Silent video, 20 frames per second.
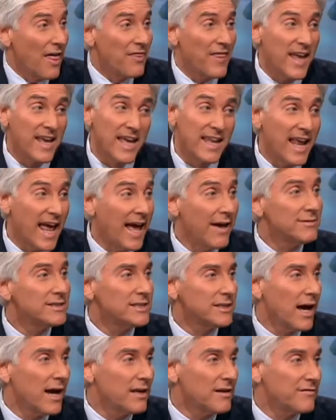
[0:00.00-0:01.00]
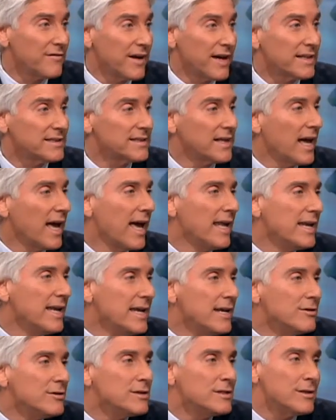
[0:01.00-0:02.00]
They can have side effects. And
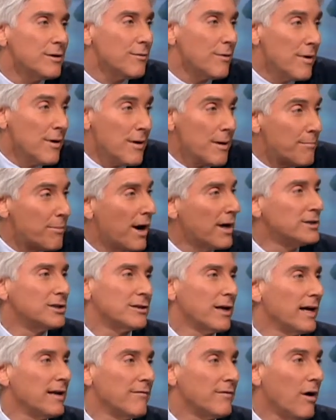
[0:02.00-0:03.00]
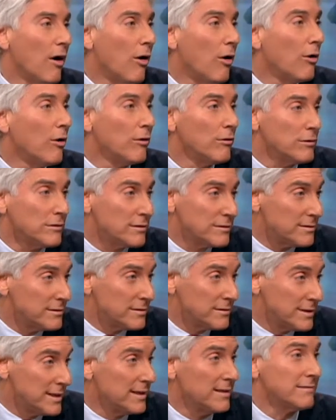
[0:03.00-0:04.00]
here's the punchline of the whole
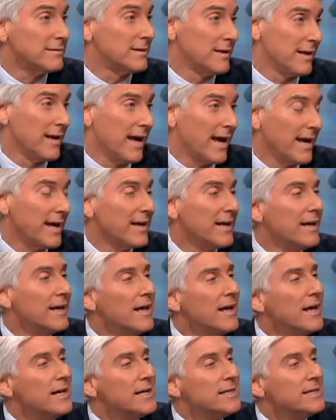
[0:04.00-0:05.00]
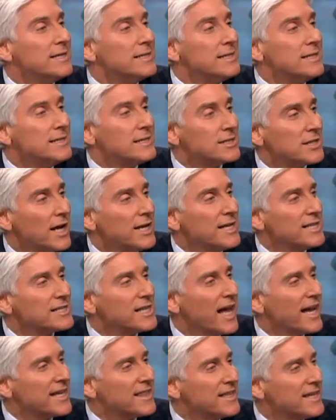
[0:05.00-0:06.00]
deal today. Studies
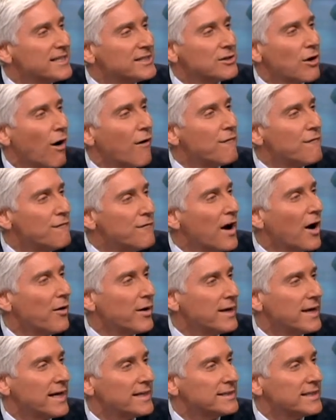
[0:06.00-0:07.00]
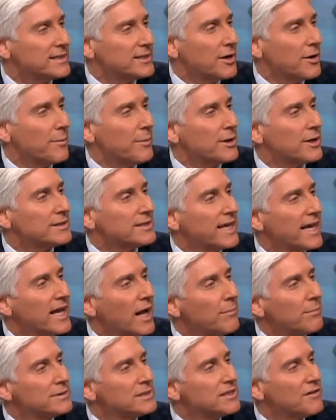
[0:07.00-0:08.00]
like this are very necessary because they
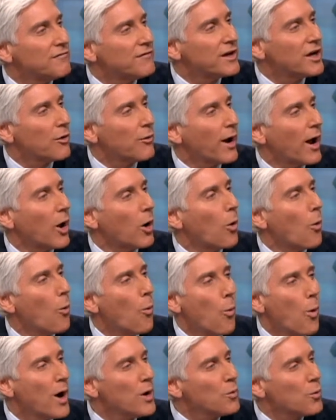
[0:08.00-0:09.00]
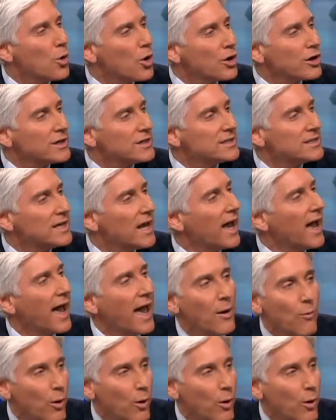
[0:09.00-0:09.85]
help us to figure out what works and